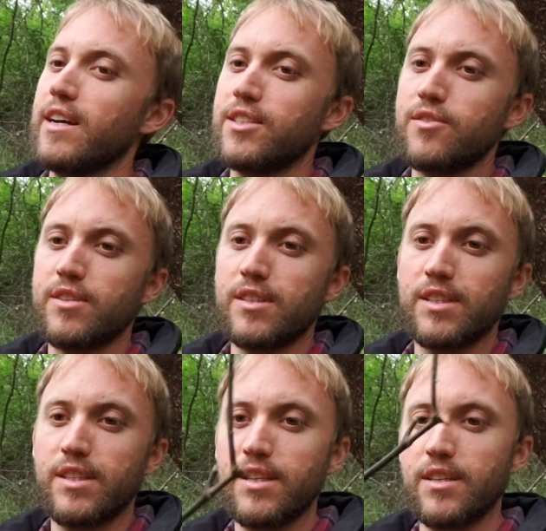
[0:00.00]
As you can
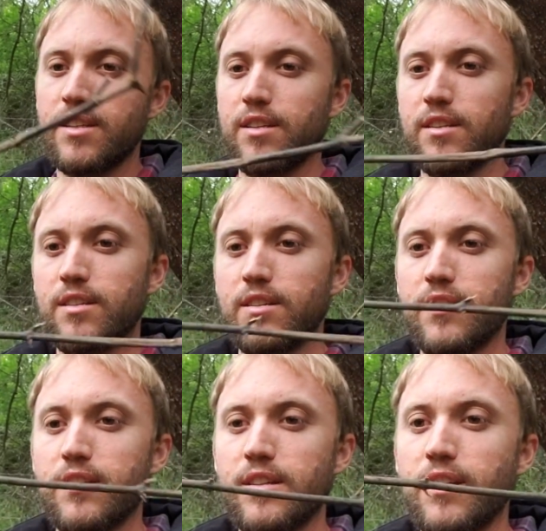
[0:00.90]
see,
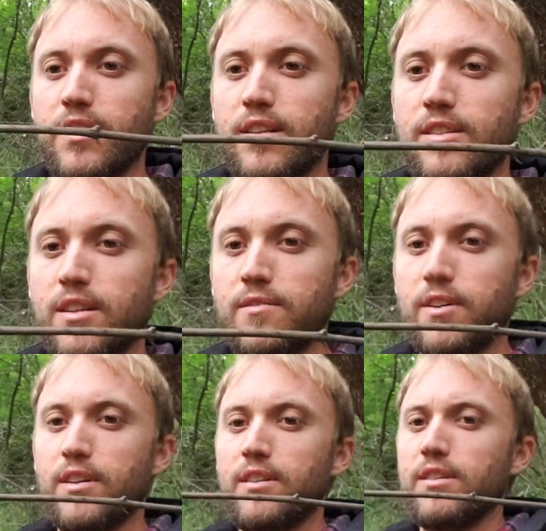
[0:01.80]
it is of
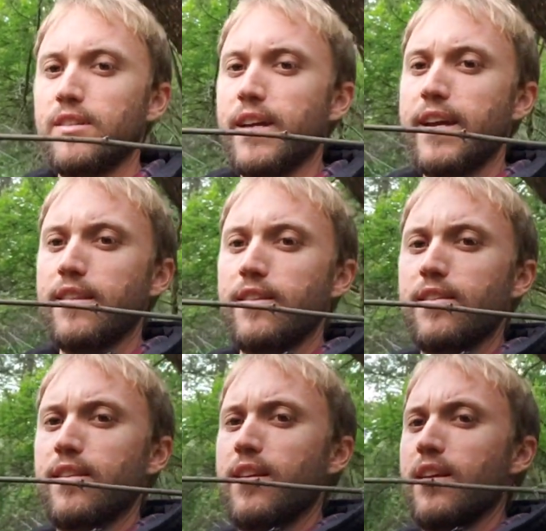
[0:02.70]
a
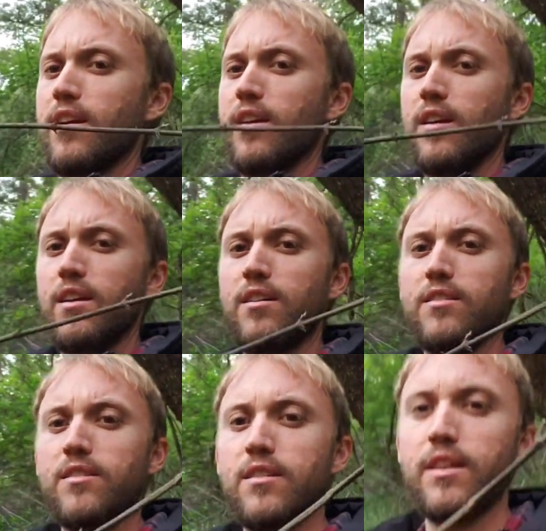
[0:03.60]
length
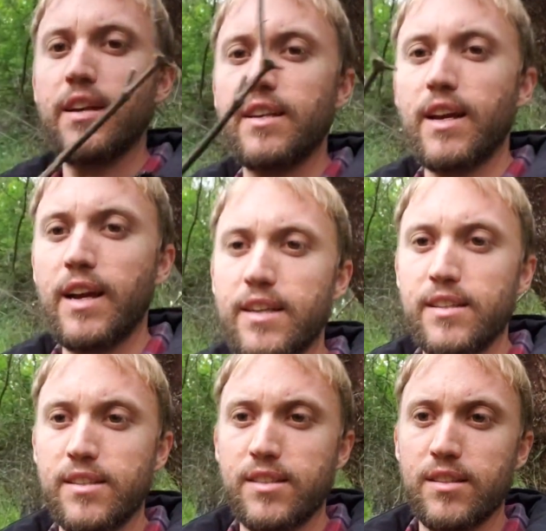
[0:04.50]
and it
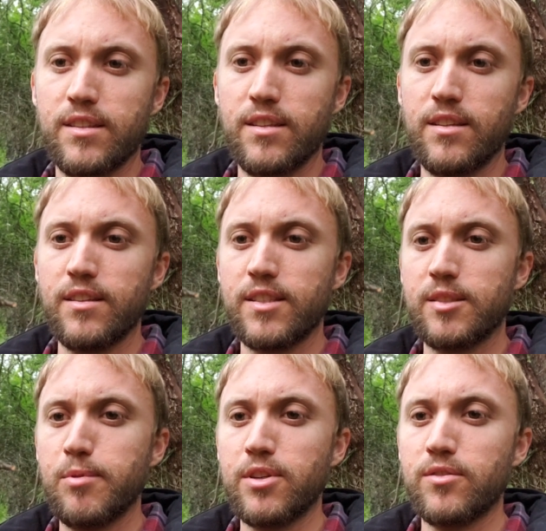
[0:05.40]
has this
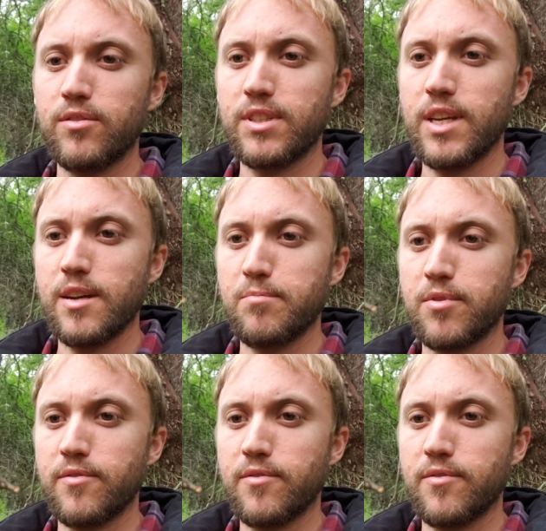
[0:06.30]
special tip